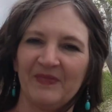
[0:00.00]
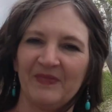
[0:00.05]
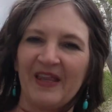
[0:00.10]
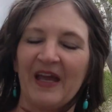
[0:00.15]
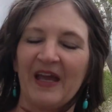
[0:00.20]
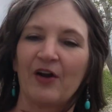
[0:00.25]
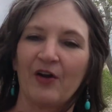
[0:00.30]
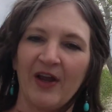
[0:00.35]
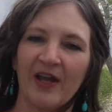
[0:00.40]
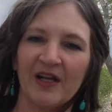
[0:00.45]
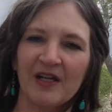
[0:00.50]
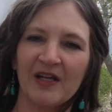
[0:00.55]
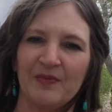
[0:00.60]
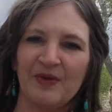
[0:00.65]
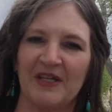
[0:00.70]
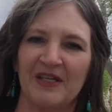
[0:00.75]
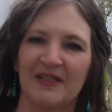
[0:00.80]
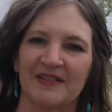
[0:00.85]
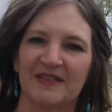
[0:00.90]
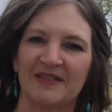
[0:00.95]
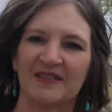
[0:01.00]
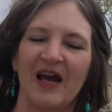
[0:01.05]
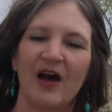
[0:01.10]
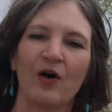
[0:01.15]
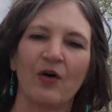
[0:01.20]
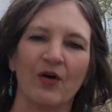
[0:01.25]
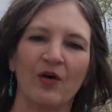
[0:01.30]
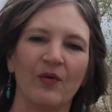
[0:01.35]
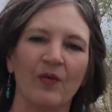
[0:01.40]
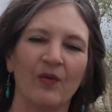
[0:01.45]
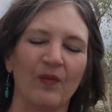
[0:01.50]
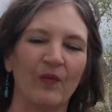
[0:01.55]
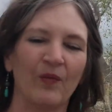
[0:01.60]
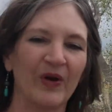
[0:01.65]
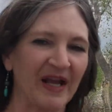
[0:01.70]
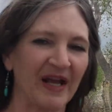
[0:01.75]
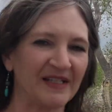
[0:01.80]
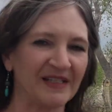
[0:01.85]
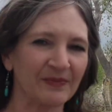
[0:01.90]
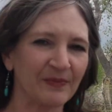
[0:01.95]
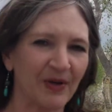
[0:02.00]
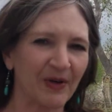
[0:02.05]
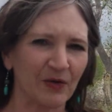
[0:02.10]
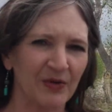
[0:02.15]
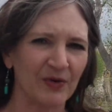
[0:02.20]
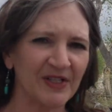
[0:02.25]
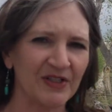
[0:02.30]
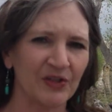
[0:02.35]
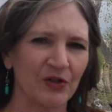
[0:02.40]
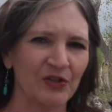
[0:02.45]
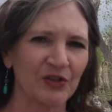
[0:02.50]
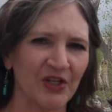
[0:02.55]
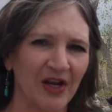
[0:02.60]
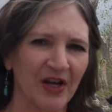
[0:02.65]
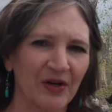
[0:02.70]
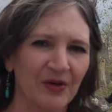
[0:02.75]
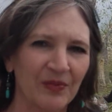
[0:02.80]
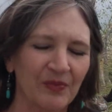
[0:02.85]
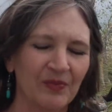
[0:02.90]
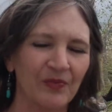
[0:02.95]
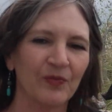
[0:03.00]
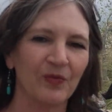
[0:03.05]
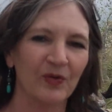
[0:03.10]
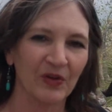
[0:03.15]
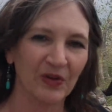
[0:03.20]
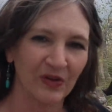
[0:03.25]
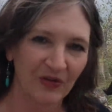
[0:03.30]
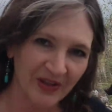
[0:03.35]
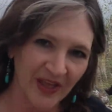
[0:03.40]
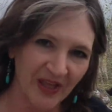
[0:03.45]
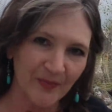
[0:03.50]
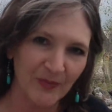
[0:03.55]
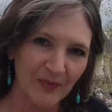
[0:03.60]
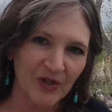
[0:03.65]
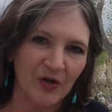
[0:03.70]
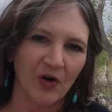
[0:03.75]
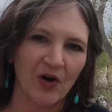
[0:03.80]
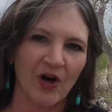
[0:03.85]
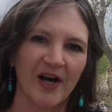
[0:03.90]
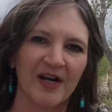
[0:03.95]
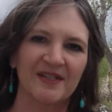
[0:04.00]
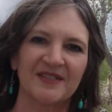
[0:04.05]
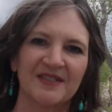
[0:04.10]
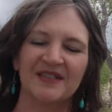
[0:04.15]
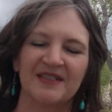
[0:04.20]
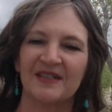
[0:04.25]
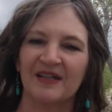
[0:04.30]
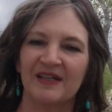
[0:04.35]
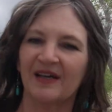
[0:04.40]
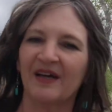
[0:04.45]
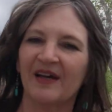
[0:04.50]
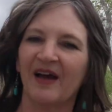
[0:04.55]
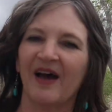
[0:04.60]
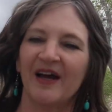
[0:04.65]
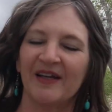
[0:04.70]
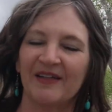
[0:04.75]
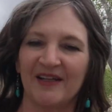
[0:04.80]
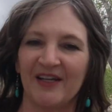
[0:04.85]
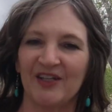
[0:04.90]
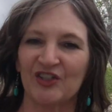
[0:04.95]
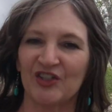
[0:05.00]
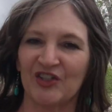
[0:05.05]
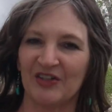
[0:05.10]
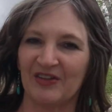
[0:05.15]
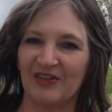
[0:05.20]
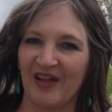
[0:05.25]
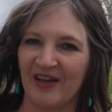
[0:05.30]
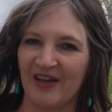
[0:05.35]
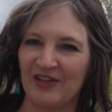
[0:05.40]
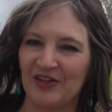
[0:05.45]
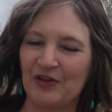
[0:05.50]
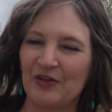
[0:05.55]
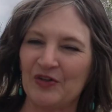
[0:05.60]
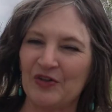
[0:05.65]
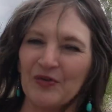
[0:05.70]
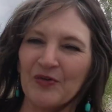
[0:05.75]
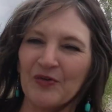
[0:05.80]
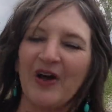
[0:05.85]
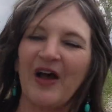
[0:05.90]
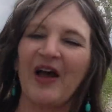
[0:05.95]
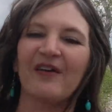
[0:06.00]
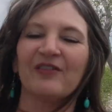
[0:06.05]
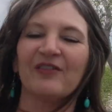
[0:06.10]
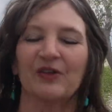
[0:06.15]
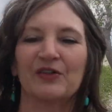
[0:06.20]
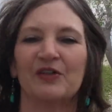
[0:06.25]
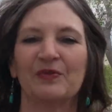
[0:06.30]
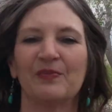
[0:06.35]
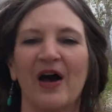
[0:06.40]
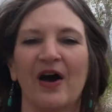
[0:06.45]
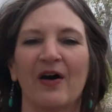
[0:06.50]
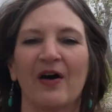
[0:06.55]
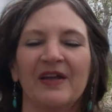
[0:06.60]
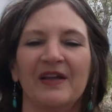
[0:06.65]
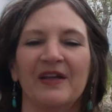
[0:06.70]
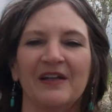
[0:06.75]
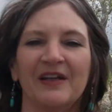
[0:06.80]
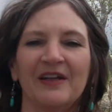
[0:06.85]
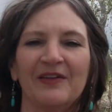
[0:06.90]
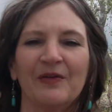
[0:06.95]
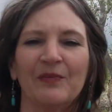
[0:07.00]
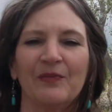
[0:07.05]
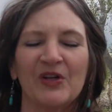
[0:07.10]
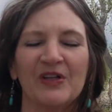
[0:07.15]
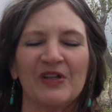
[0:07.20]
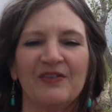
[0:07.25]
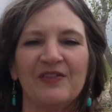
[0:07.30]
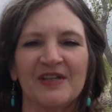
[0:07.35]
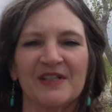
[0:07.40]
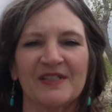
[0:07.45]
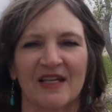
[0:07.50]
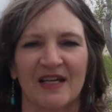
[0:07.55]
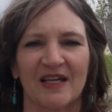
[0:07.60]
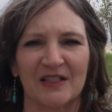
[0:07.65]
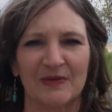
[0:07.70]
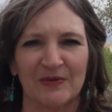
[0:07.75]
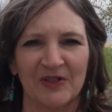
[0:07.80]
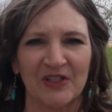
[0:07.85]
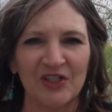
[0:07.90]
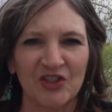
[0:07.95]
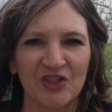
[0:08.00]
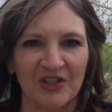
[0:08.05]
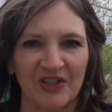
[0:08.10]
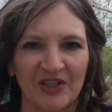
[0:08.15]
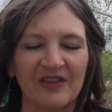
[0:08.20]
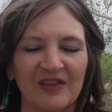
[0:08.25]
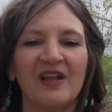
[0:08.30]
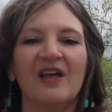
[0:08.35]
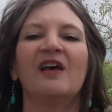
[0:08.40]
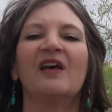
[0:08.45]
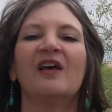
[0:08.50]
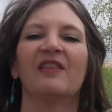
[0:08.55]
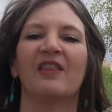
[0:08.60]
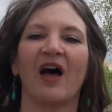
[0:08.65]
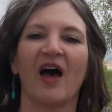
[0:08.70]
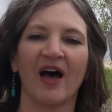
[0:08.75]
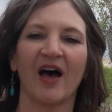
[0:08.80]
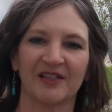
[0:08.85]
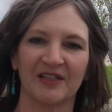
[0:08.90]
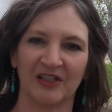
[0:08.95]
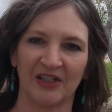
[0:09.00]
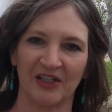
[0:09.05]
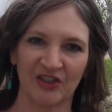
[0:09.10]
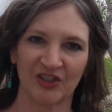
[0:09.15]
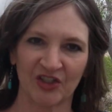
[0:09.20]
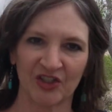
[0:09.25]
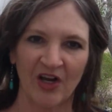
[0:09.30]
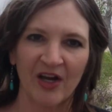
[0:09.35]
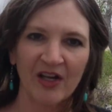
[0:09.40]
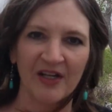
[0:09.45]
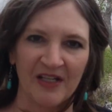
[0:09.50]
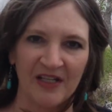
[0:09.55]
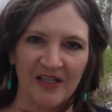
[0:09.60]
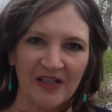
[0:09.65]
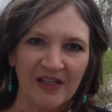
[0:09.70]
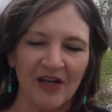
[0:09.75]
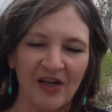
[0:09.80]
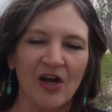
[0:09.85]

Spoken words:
their enemies. Now, when I did my research, I came across a nation that you have learned about in a previous expedition, the Haudenosaunee.